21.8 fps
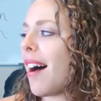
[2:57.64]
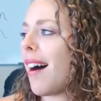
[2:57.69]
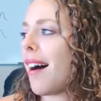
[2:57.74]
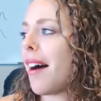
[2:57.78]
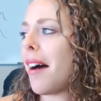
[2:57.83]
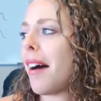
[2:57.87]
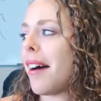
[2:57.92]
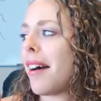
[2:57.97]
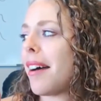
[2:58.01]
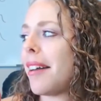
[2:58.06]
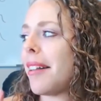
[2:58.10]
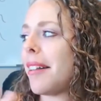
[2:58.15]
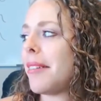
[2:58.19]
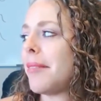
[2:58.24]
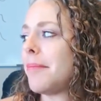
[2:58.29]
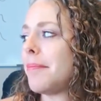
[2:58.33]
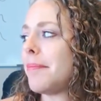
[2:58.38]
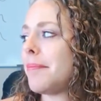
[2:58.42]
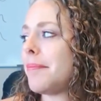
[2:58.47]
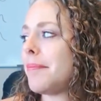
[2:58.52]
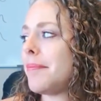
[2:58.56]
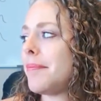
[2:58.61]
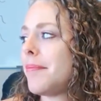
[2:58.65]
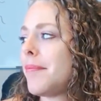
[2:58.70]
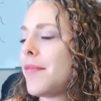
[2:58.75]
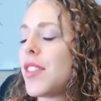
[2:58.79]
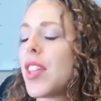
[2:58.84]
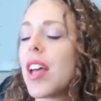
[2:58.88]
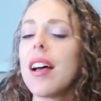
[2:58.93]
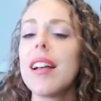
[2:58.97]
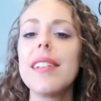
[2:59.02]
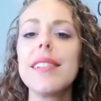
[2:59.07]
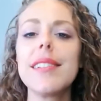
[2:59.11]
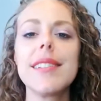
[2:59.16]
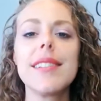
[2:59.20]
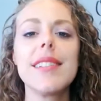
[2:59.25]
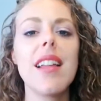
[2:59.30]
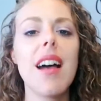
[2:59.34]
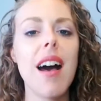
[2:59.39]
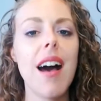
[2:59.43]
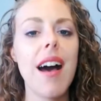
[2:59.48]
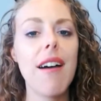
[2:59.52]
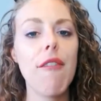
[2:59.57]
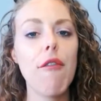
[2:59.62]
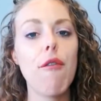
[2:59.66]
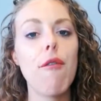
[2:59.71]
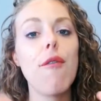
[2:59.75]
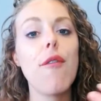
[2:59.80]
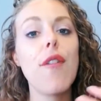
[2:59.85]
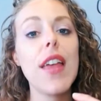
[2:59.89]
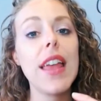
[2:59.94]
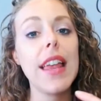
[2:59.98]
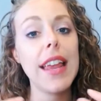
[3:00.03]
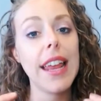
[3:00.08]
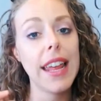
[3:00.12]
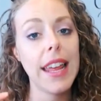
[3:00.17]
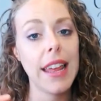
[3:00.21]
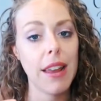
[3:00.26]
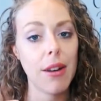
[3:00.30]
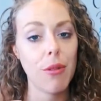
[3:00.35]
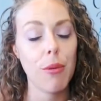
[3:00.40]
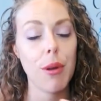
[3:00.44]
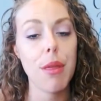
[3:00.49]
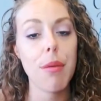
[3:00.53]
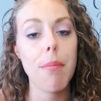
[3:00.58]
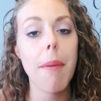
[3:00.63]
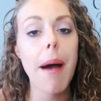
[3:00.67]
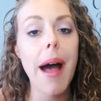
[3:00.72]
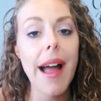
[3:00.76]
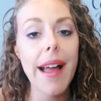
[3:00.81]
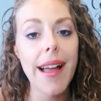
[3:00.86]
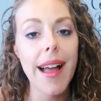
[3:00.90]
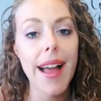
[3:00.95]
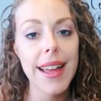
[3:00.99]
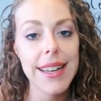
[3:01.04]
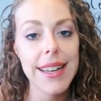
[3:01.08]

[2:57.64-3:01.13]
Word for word: uh, does not fit in with my